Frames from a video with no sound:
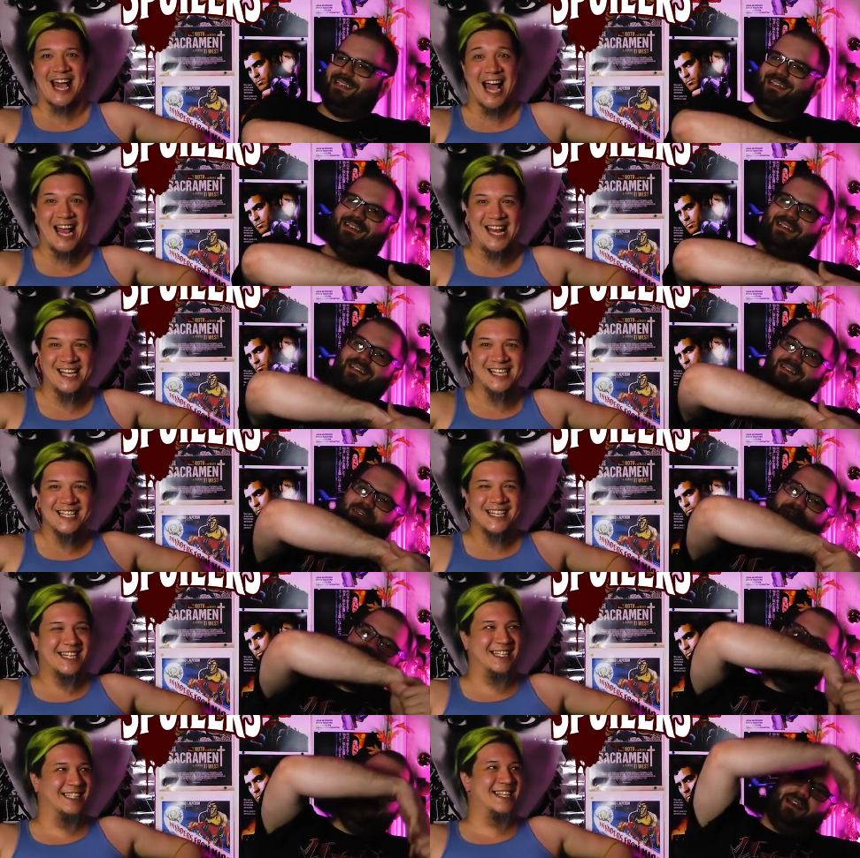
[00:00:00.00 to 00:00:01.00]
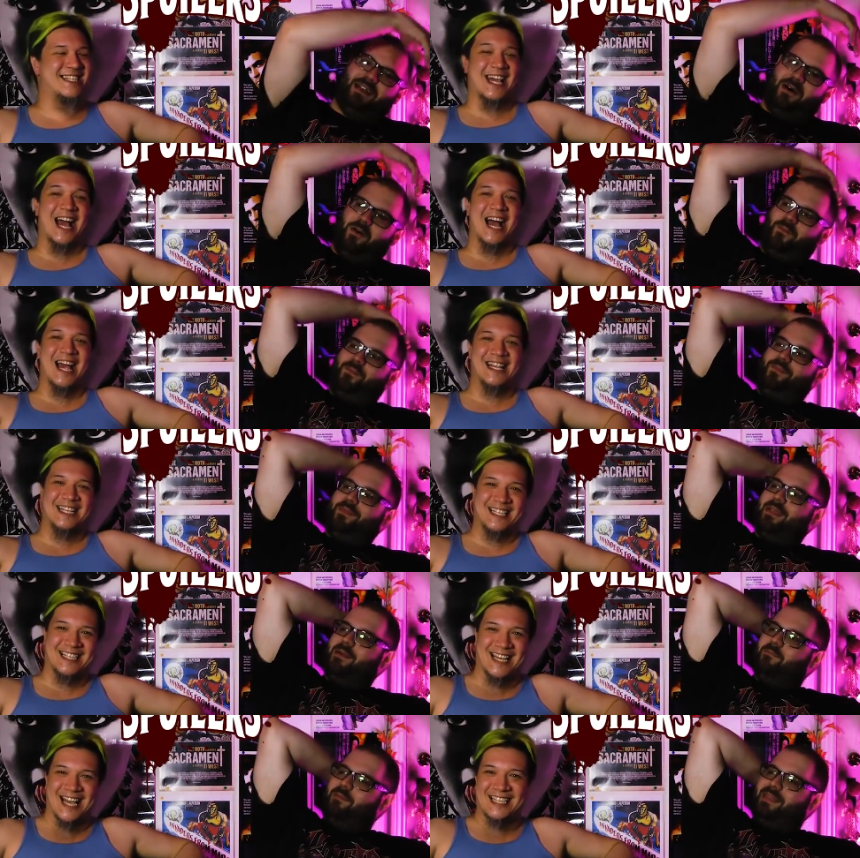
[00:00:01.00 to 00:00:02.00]
Speaker 1: guy. Kill this know? guy.
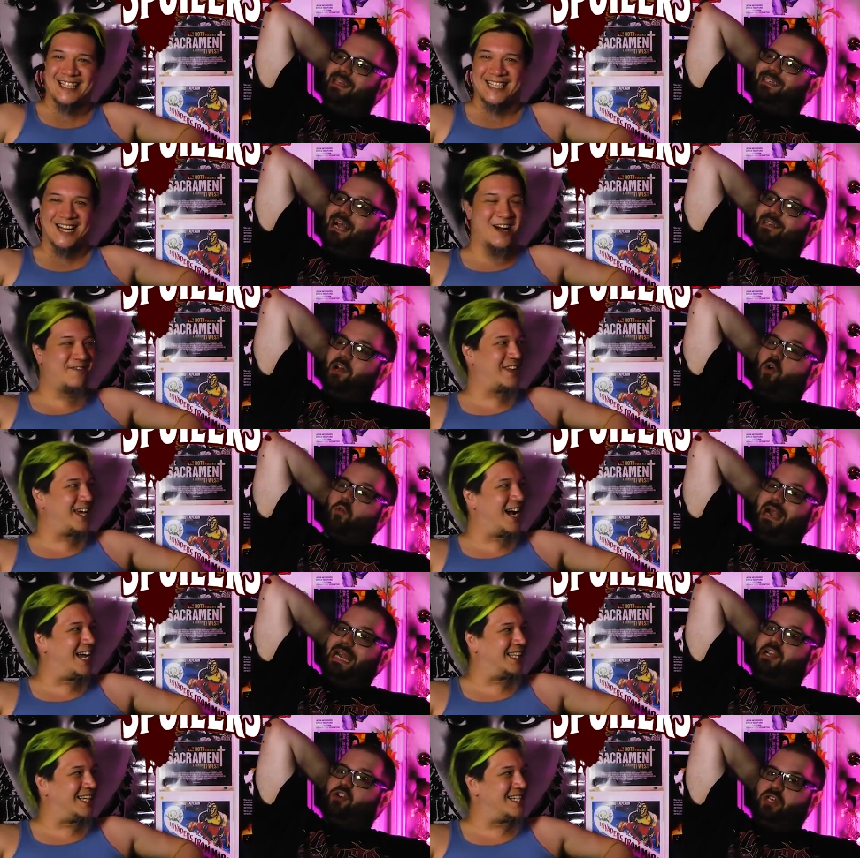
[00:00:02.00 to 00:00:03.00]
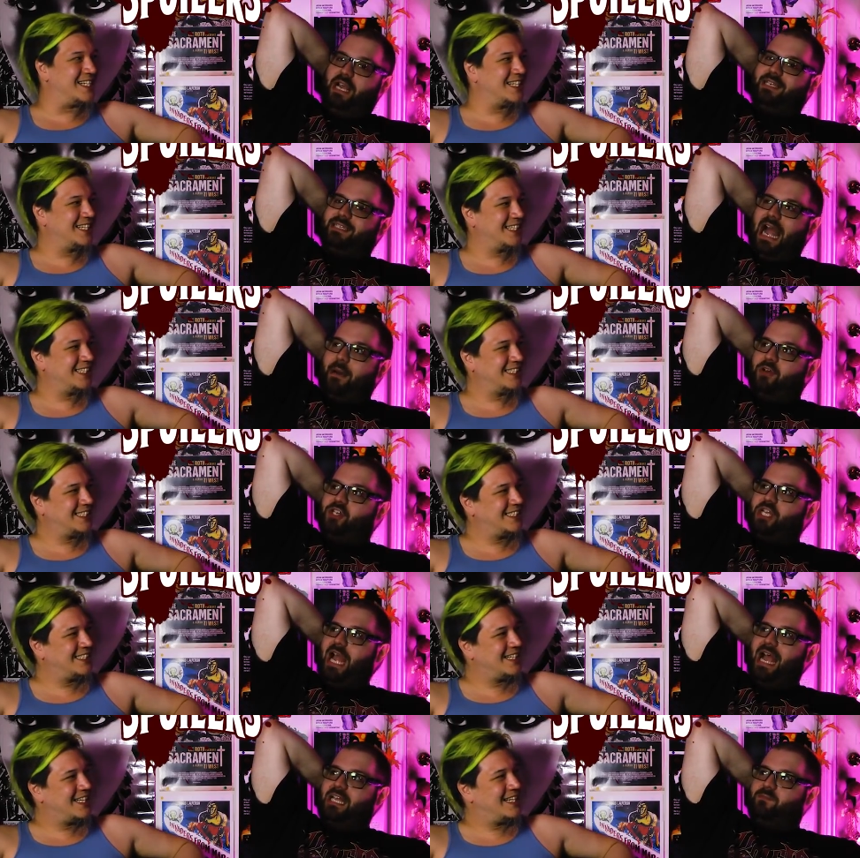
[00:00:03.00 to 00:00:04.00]
Get, but this guy's already
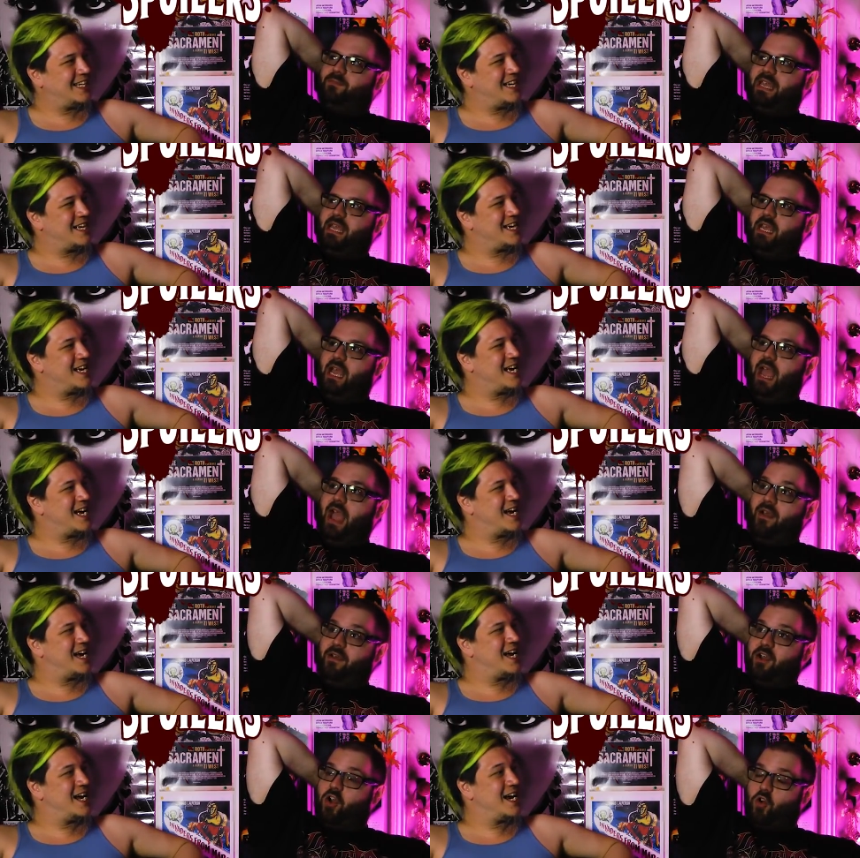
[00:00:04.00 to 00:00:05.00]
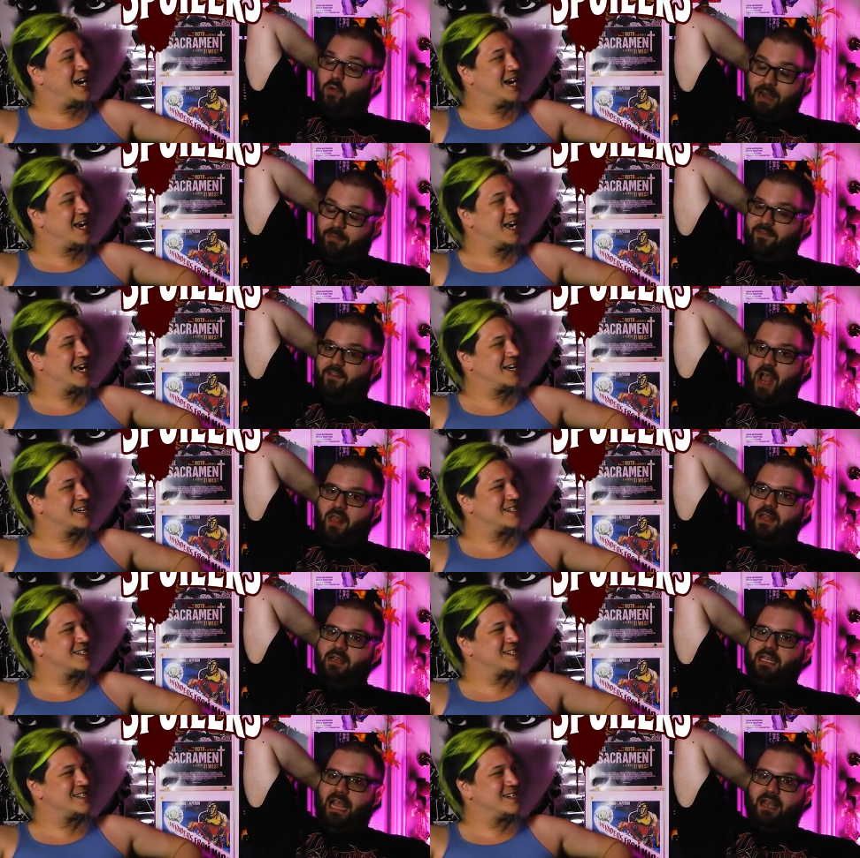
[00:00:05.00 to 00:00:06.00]
Speaker 2: established as being incredibly
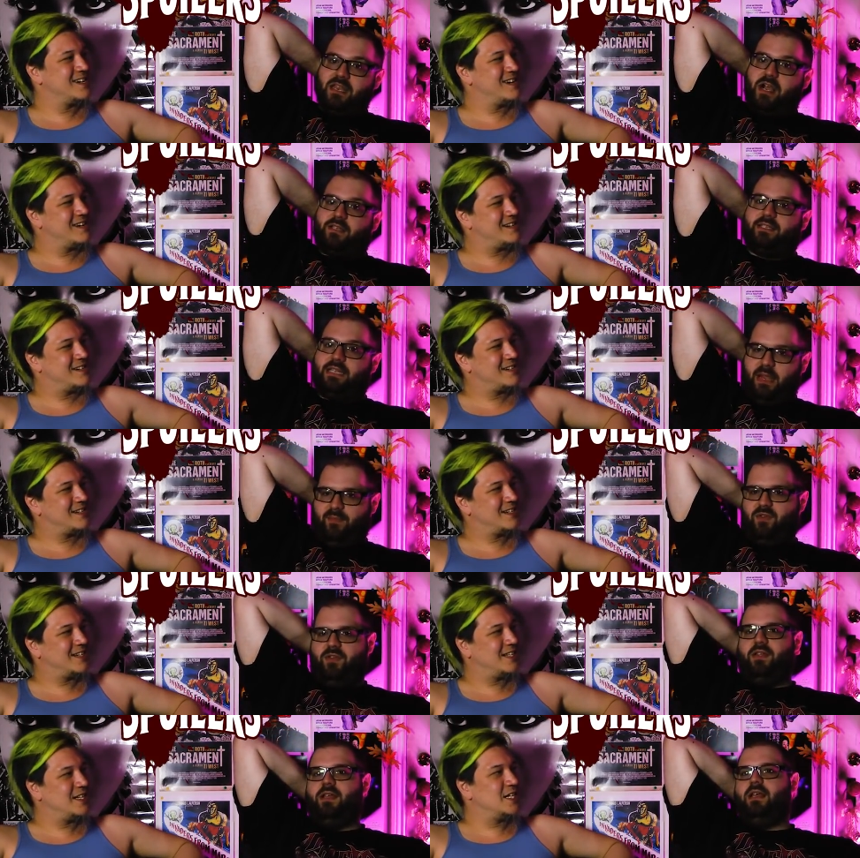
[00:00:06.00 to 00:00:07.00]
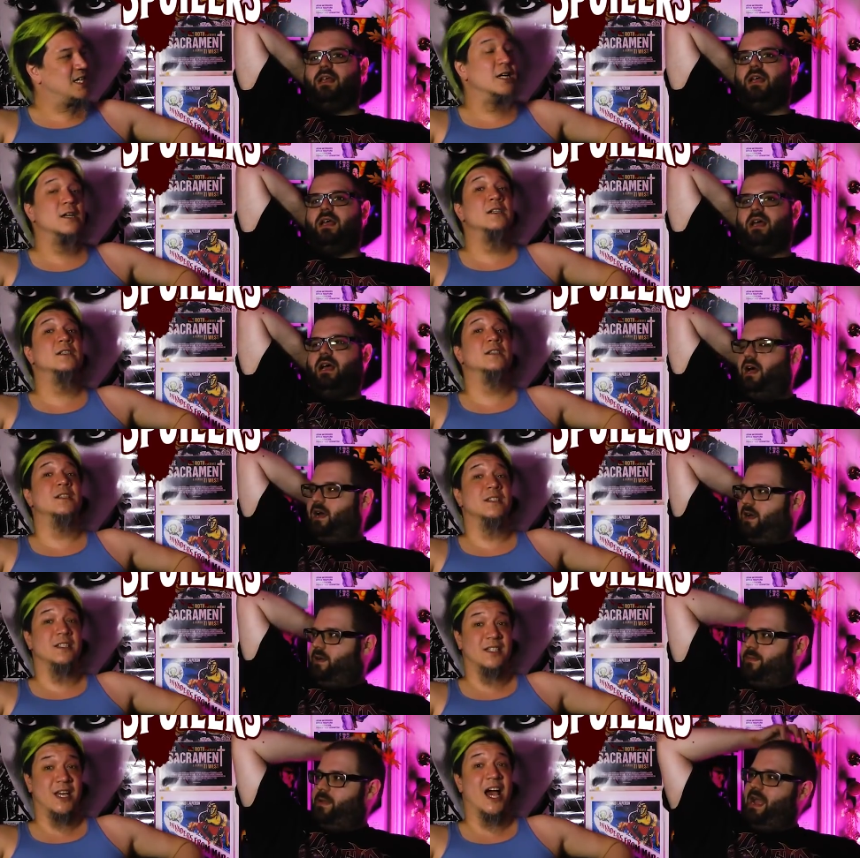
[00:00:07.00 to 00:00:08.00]
violent and not stable.
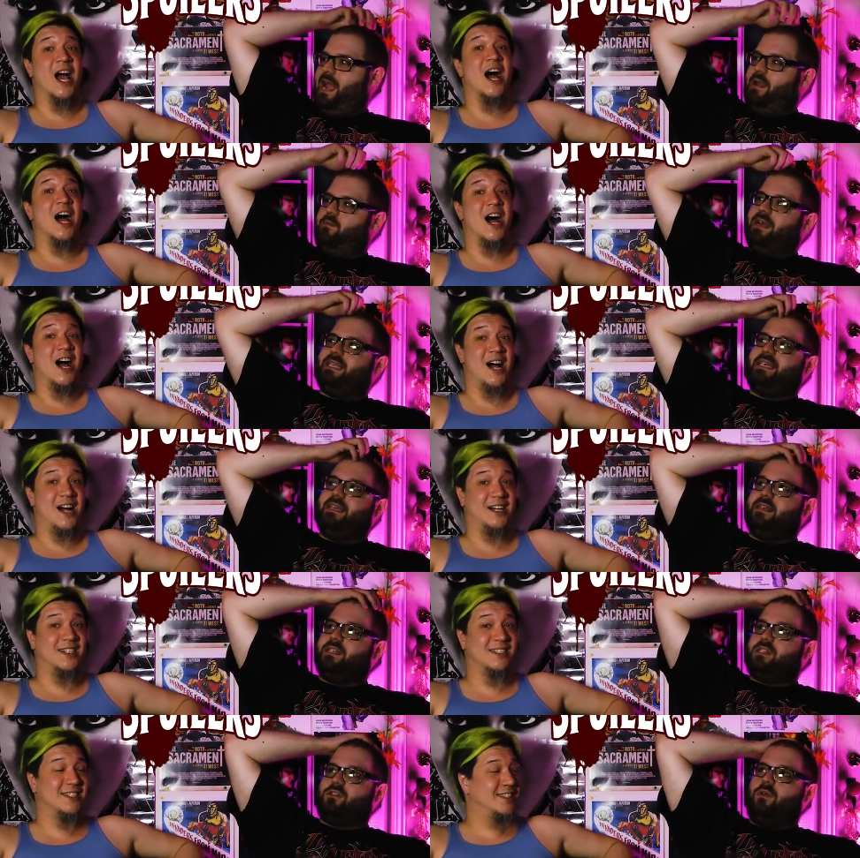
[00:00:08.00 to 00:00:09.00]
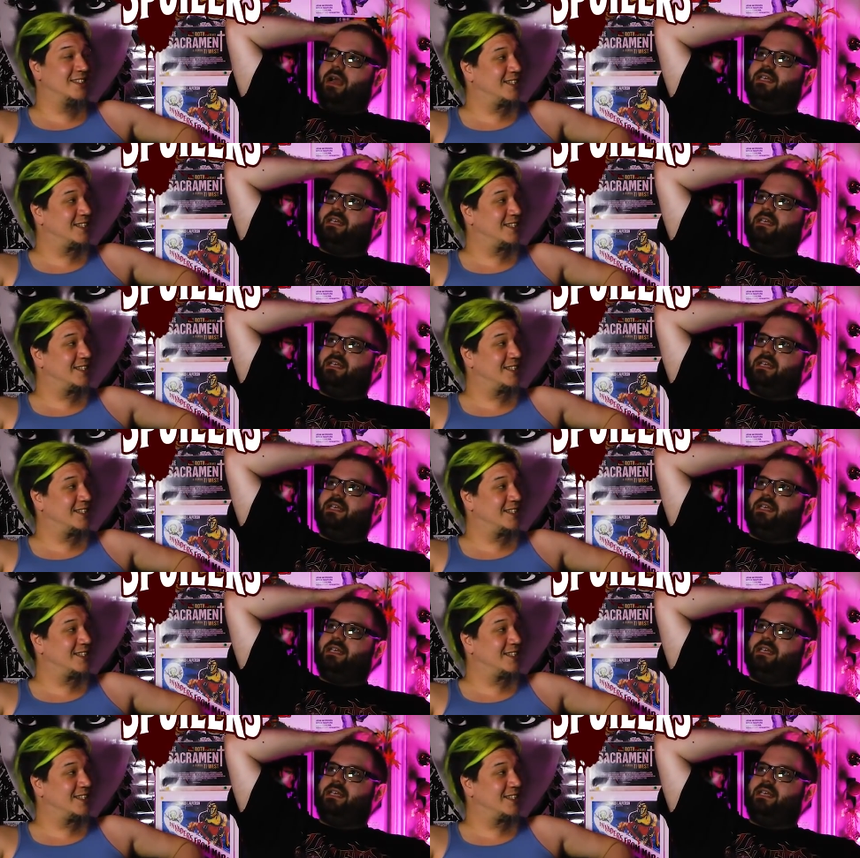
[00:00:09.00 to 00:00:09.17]
Um, yeah. And we see this through